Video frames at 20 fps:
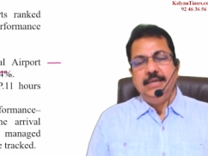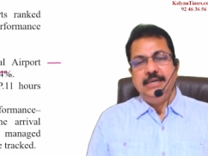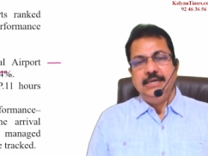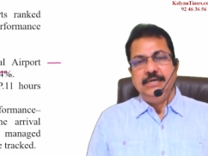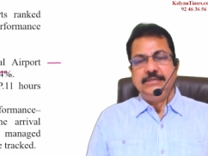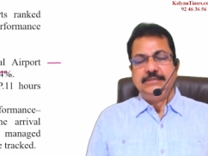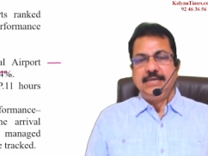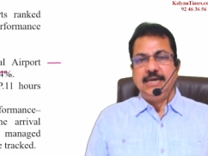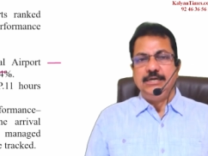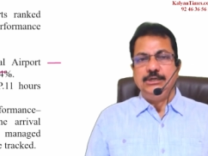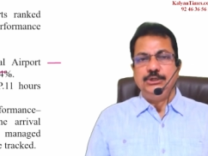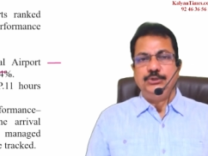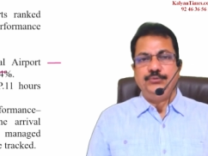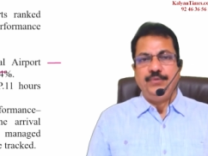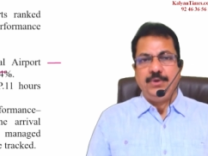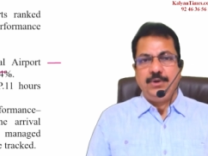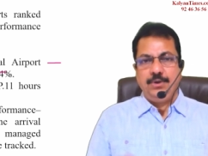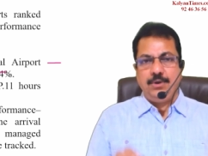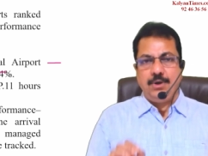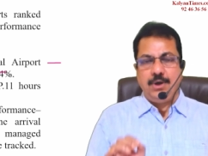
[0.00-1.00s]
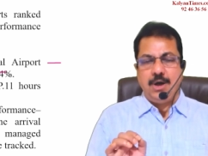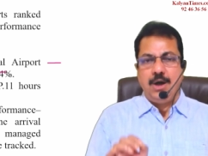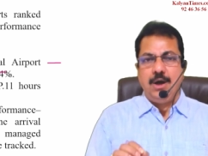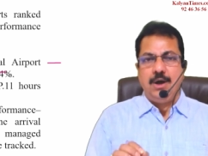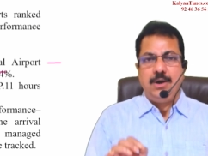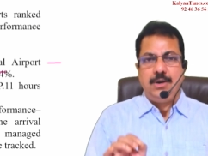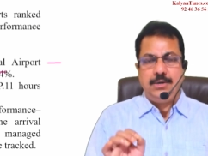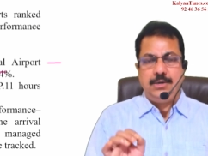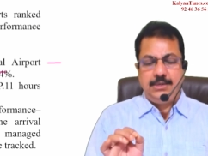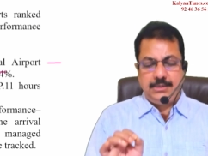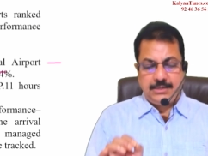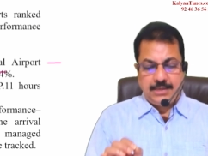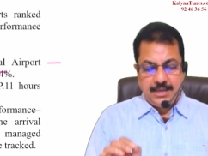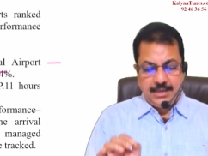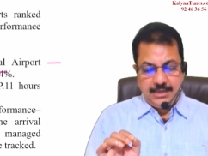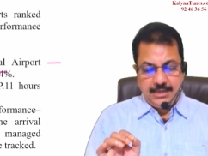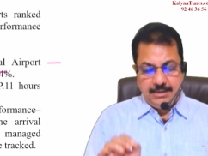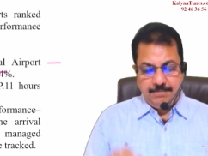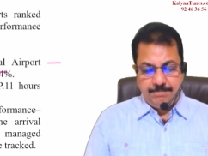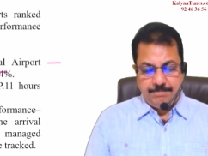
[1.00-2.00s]
It stands for On
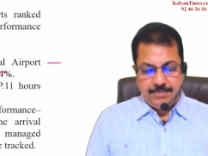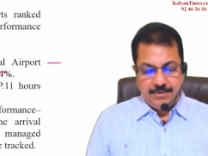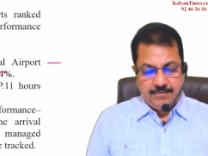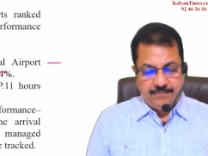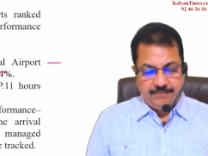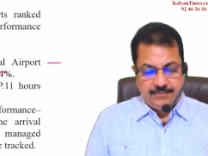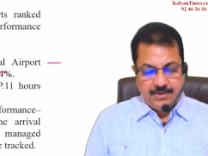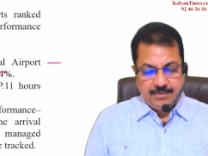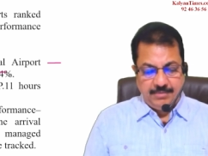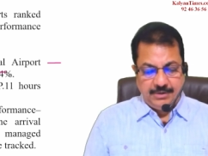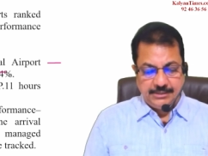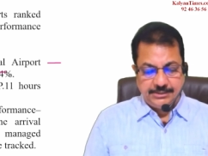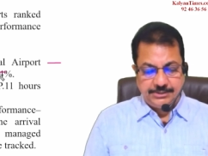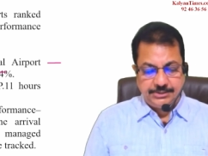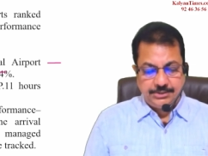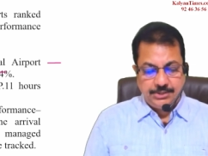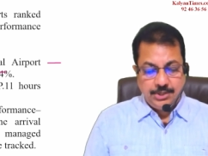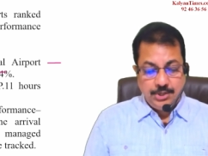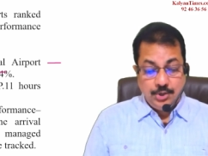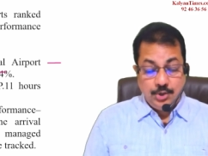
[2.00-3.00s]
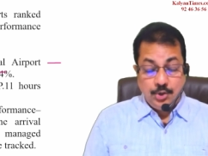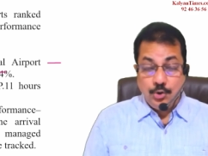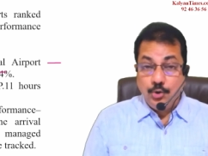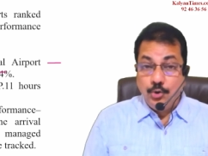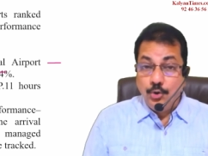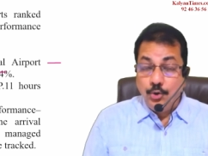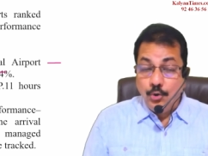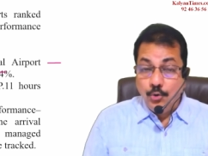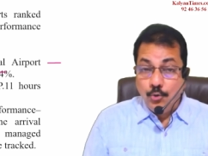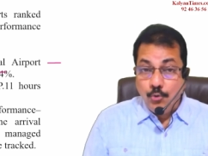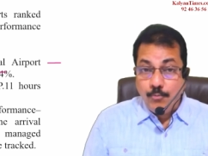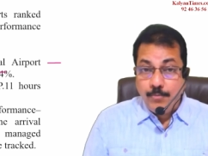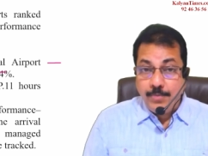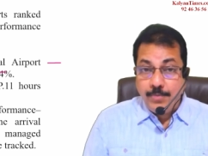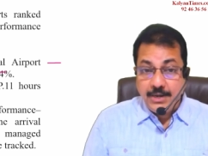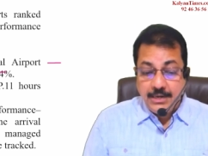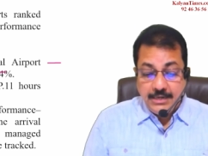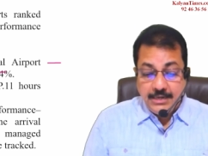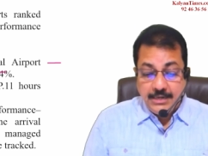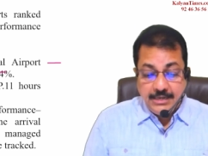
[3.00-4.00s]
Time Performance
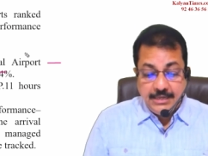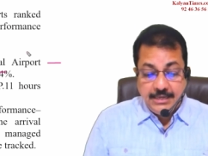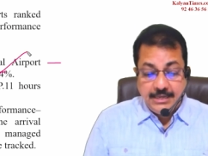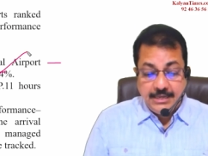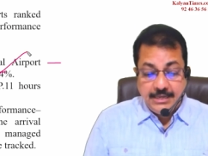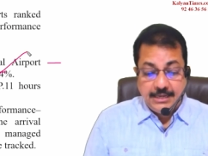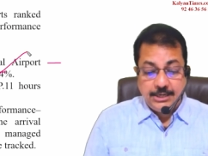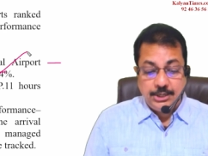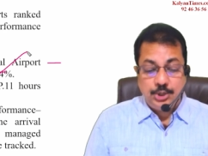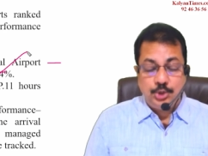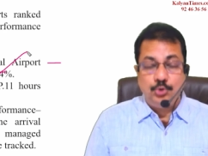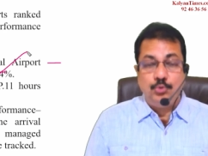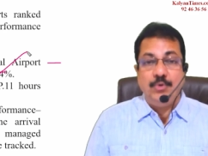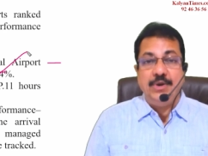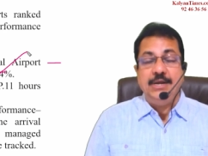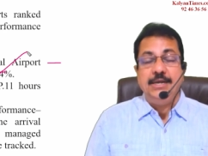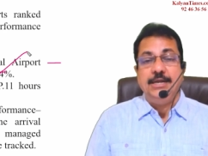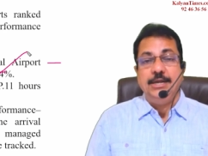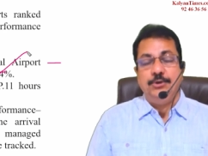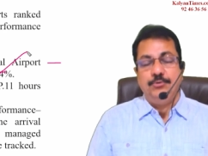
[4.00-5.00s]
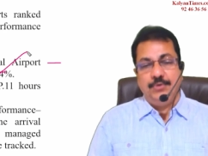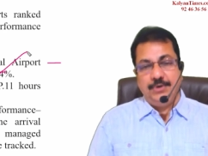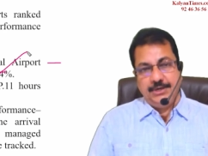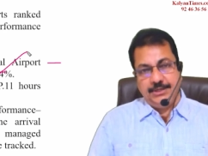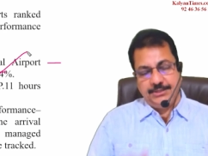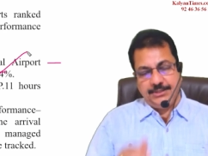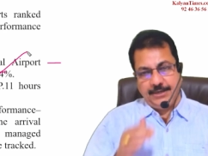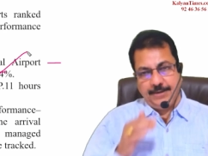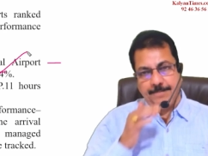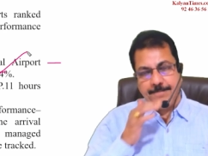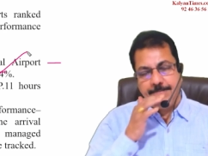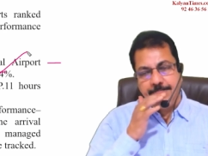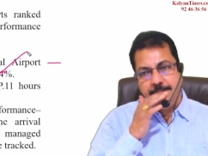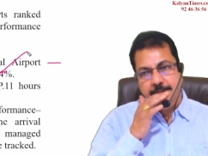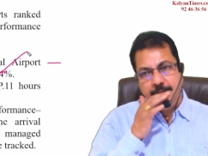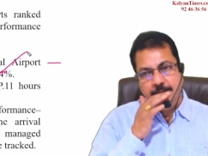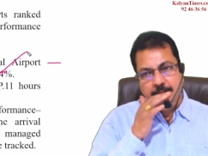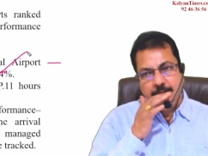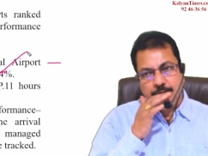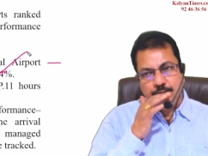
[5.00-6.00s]
globally 2023.
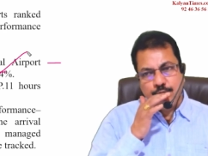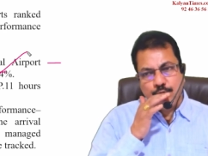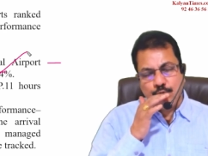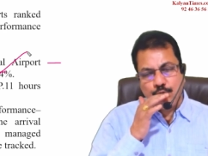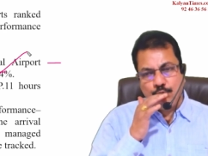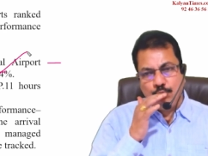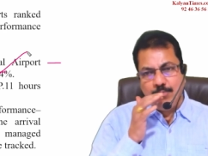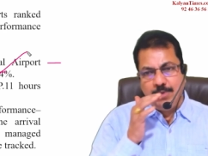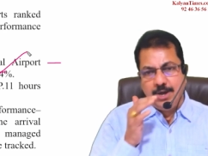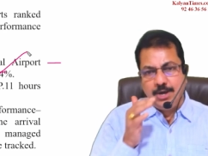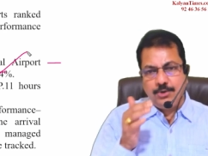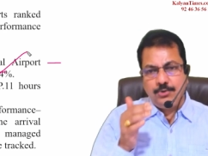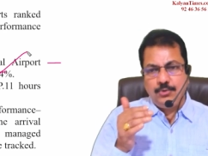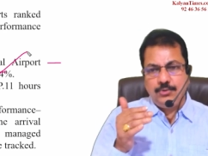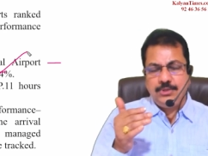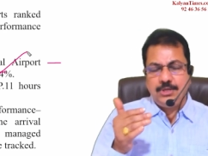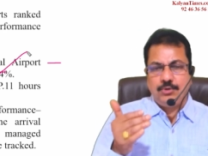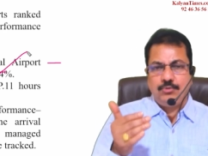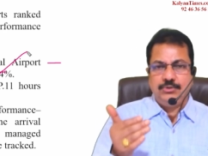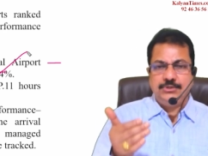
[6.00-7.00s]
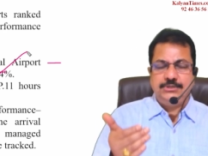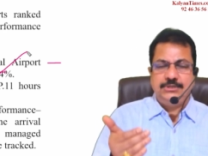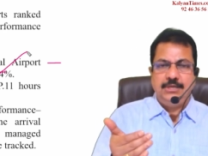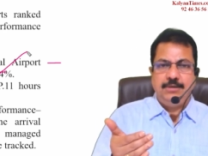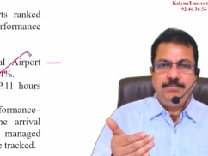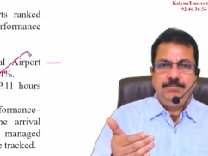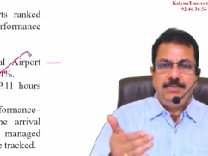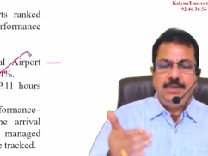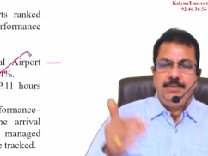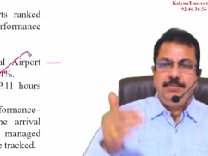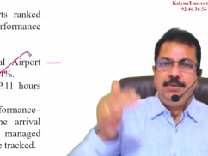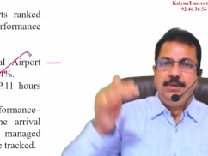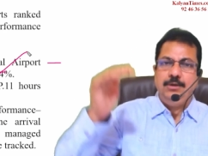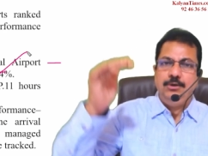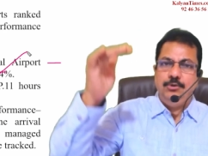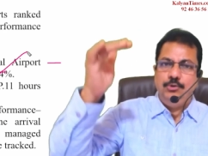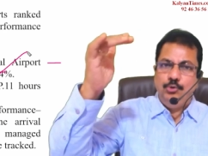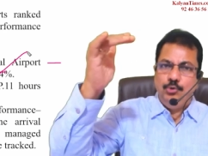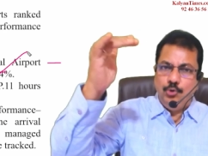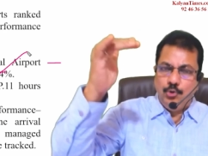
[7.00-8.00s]
So tomorrow the question may be
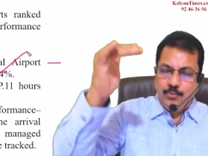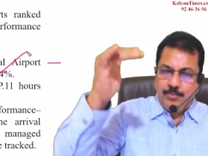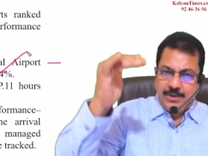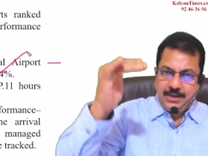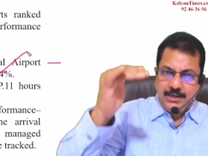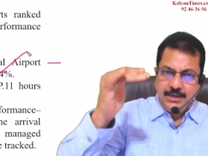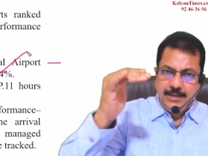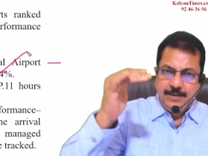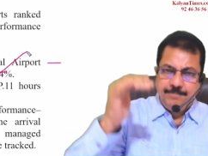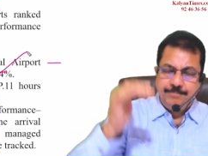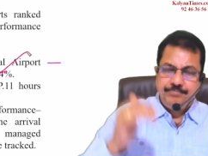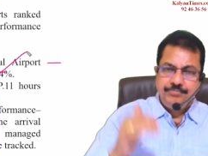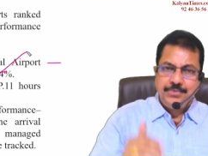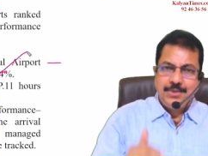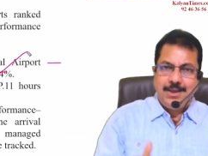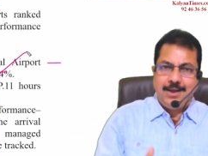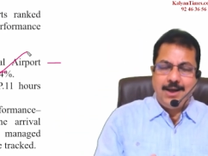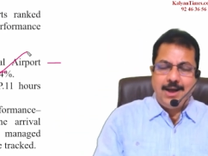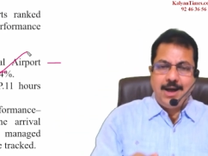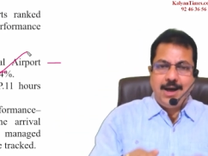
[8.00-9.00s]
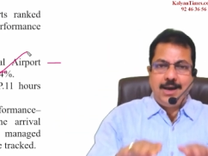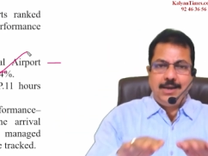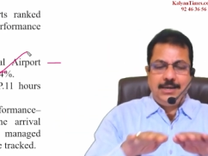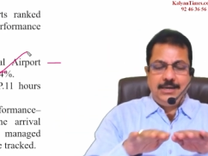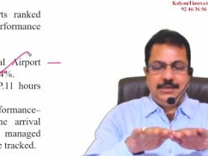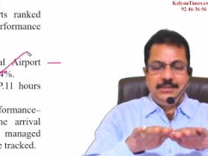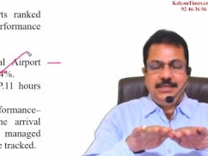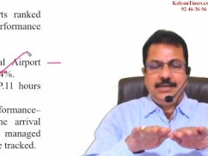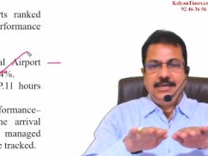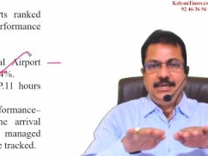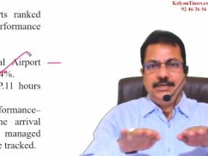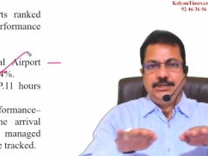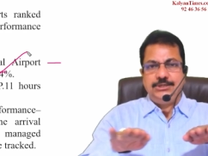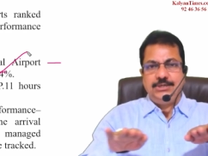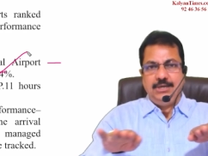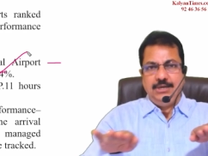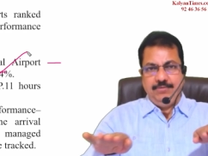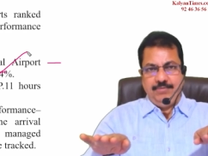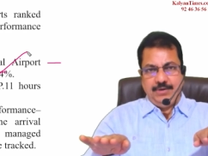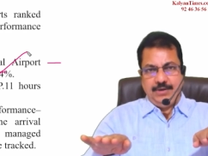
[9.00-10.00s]
globally or at the national
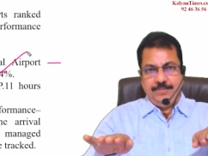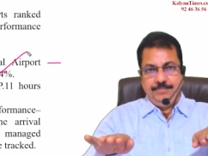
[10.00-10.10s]
level.